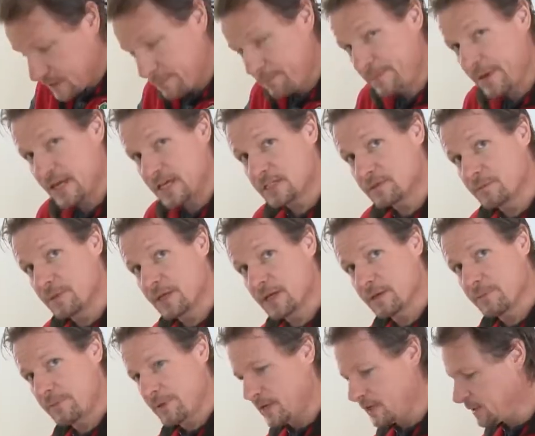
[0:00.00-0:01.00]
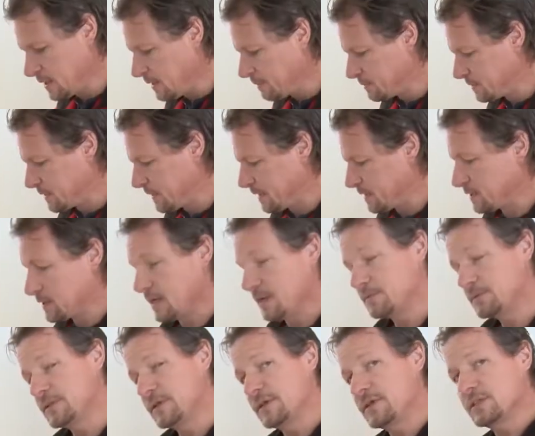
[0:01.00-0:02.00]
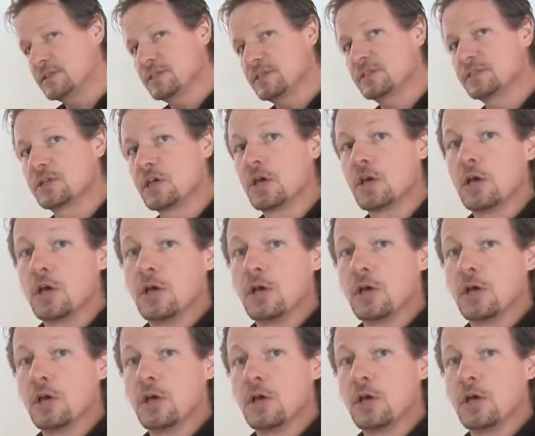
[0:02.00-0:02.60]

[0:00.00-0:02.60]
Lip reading: the basement compared to upstairs? The upstairs is